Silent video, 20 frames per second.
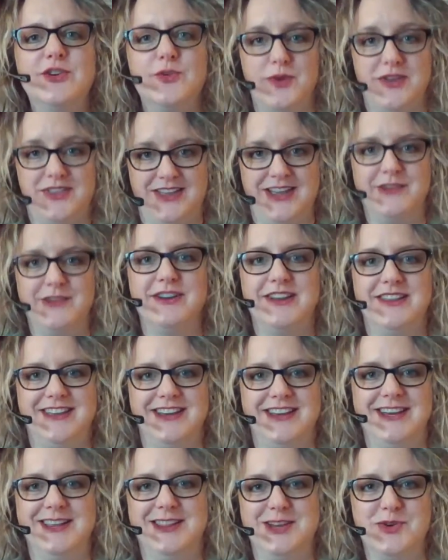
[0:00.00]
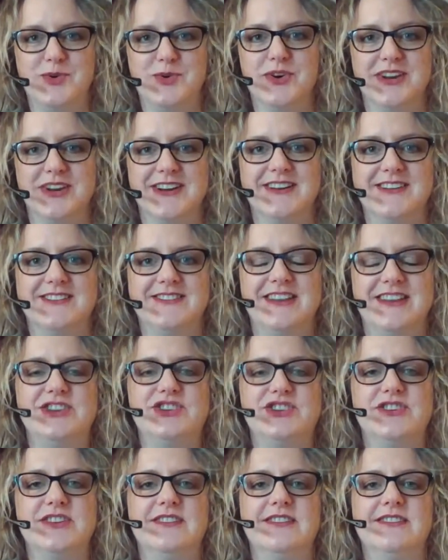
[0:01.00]
with everything in the
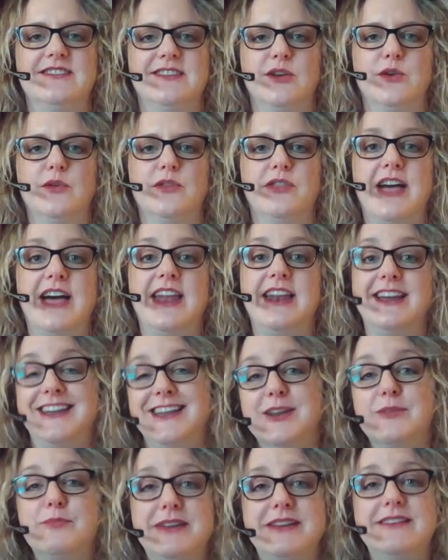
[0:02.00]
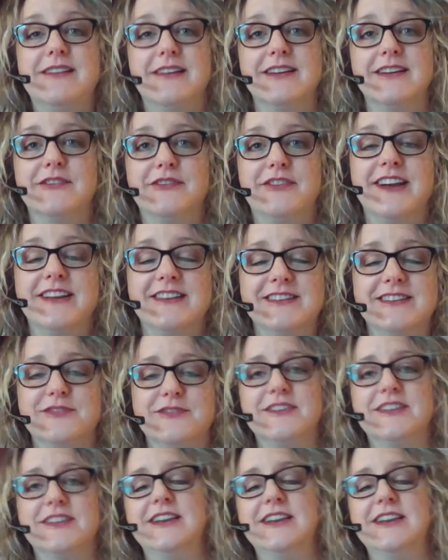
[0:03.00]
organization so that it can be done effectively.